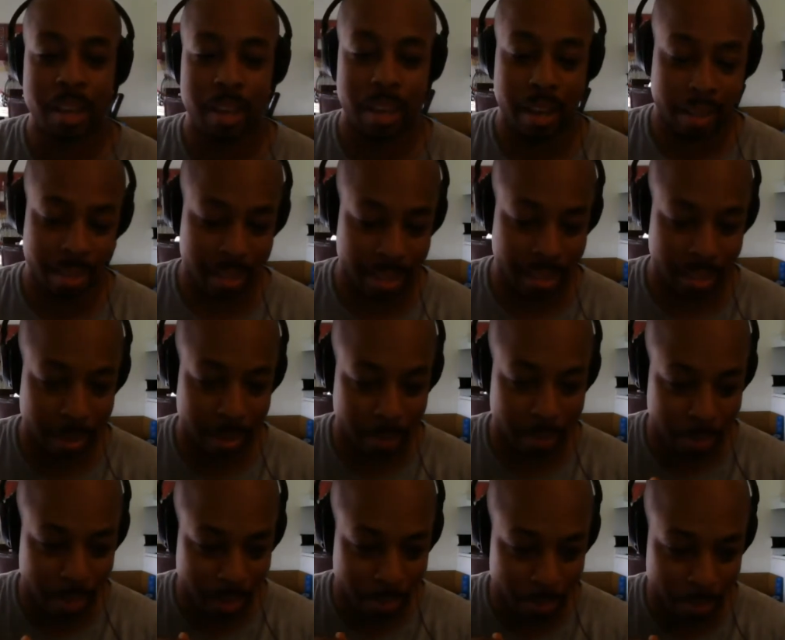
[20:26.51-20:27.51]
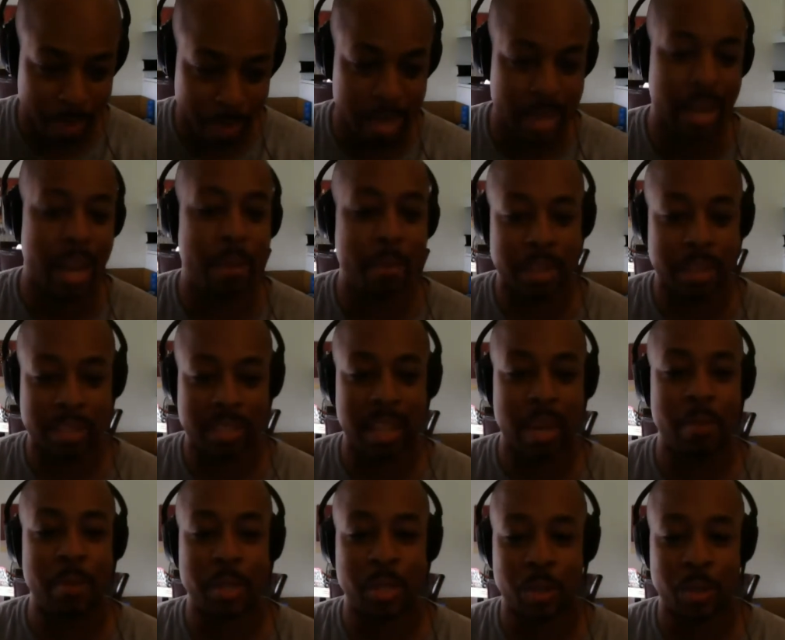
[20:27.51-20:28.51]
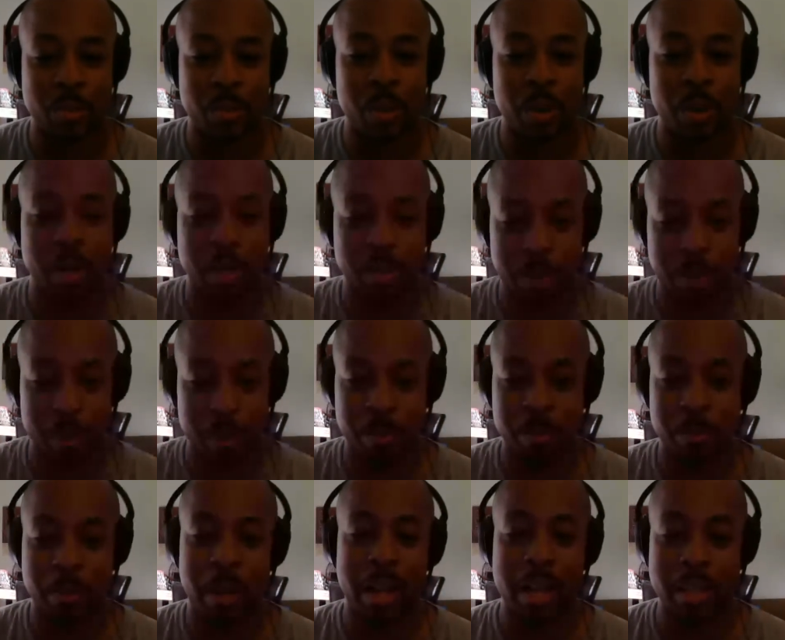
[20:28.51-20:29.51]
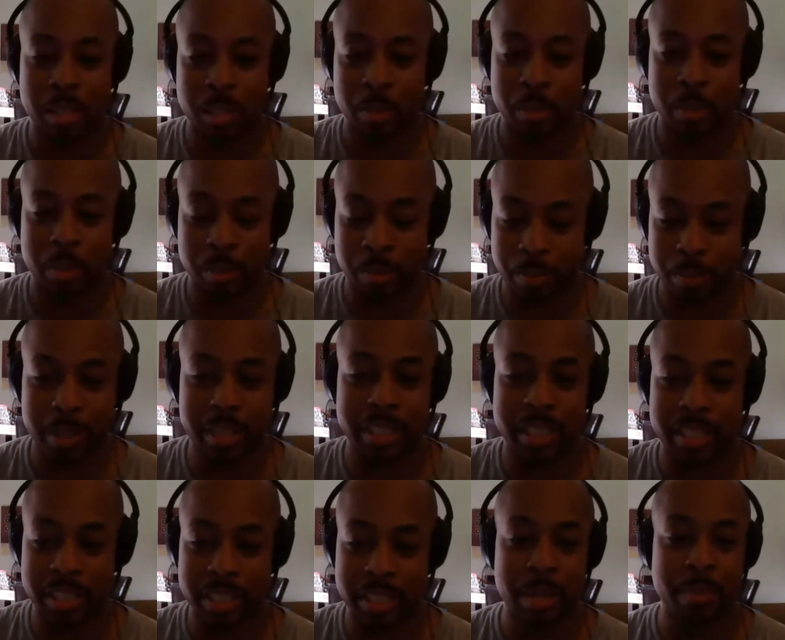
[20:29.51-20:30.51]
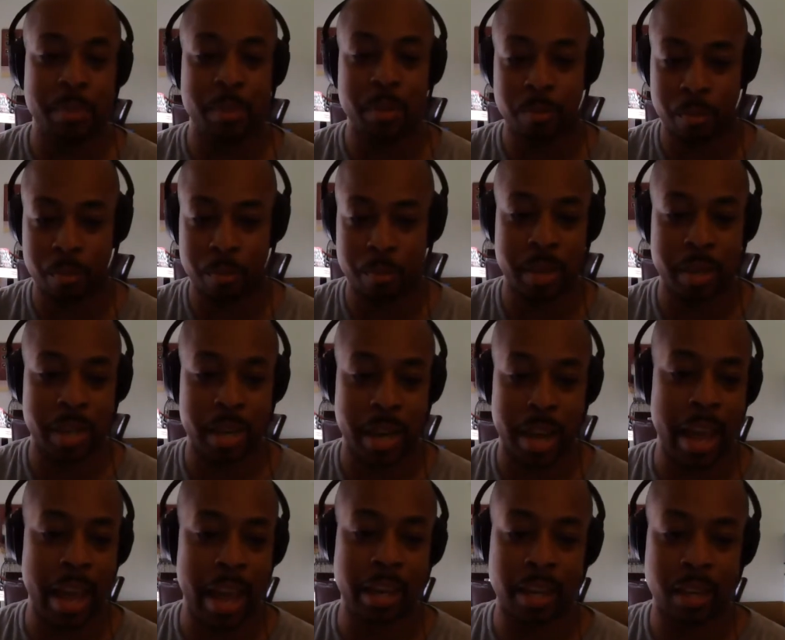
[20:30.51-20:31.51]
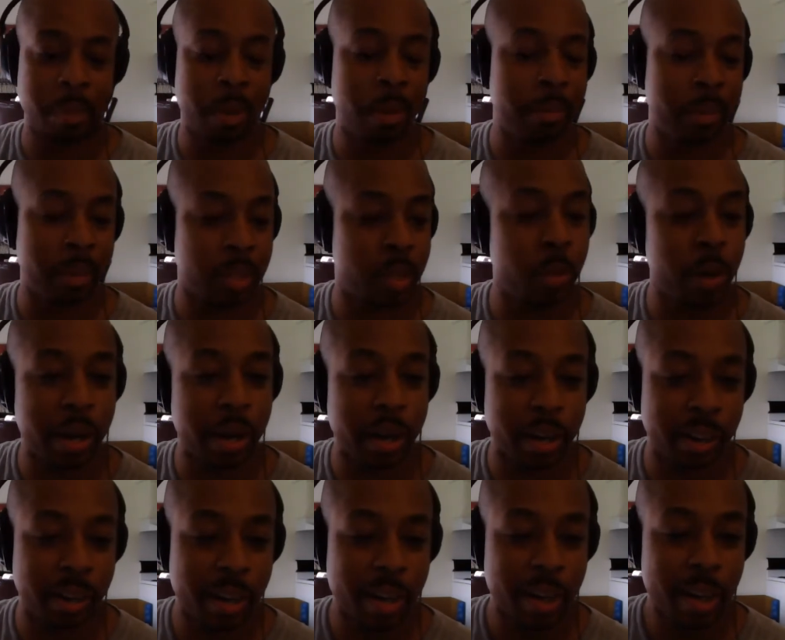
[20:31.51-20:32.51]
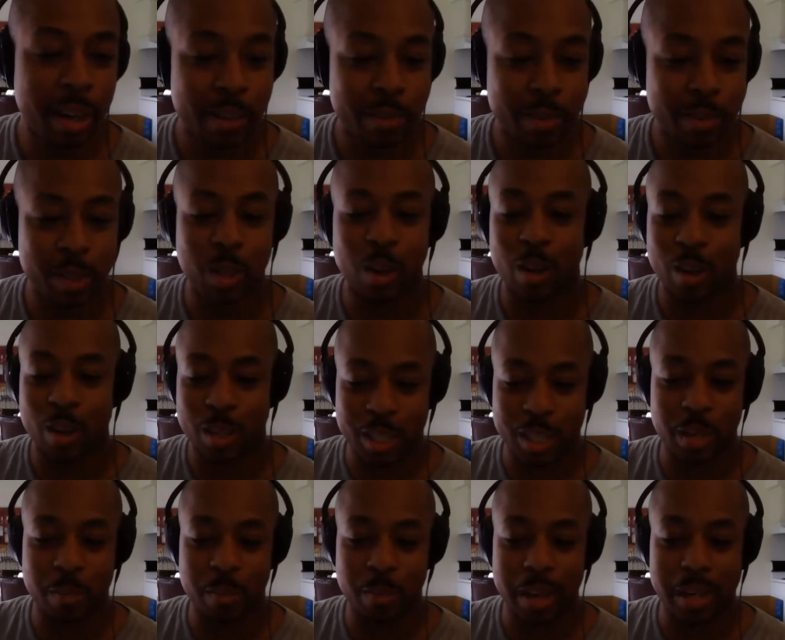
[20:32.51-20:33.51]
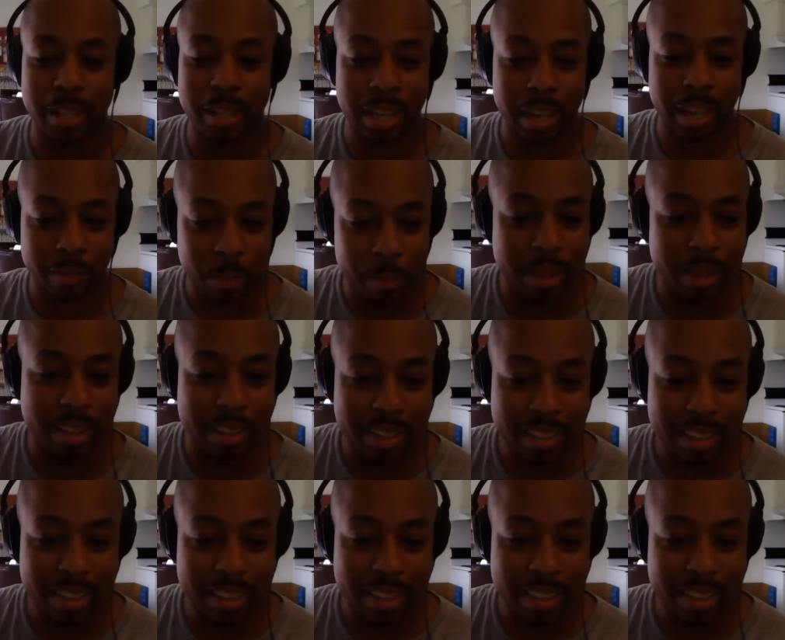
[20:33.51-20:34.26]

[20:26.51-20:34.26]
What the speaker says: They think that being able to say what you want is freedom from consequence. It really just keeps you from being hanged in the public square for talking shit about the government.